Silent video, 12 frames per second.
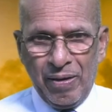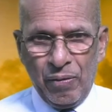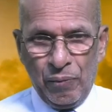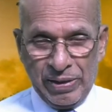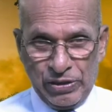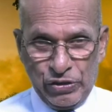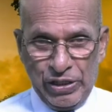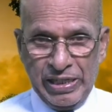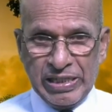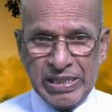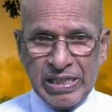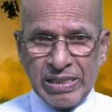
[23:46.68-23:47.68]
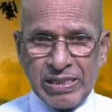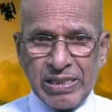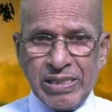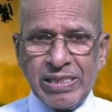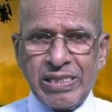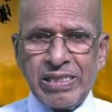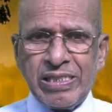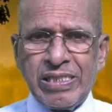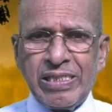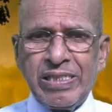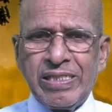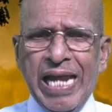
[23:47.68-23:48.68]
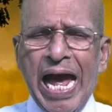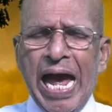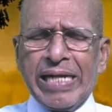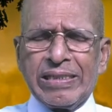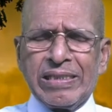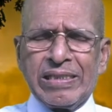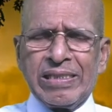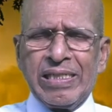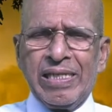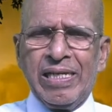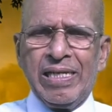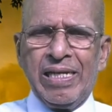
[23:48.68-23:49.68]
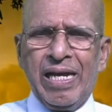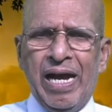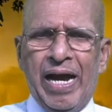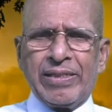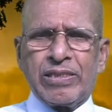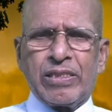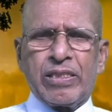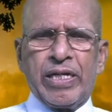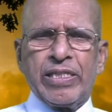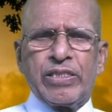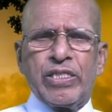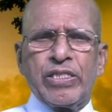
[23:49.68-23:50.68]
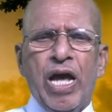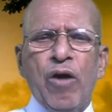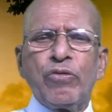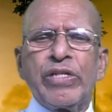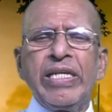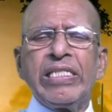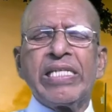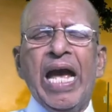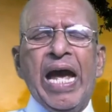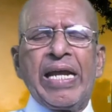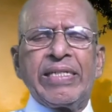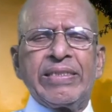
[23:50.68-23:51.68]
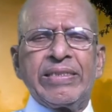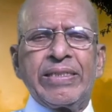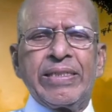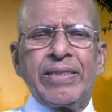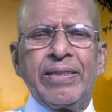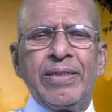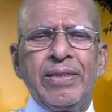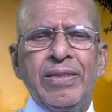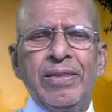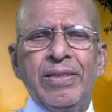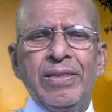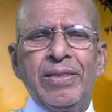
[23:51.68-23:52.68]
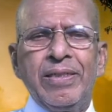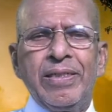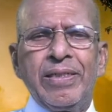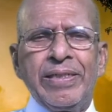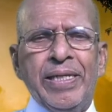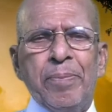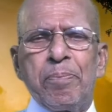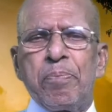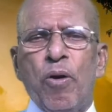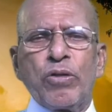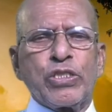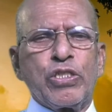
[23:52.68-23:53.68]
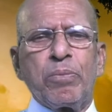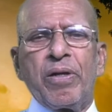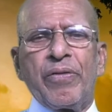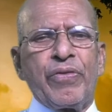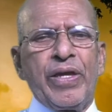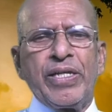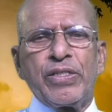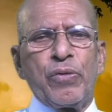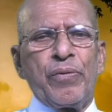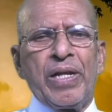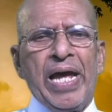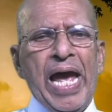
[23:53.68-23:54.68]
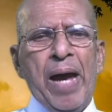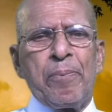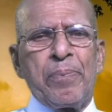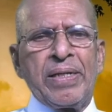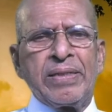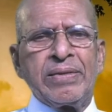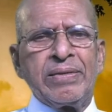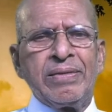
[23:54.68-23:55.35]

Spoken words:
When Jesus stands and stretches out his hand, impossible things will happen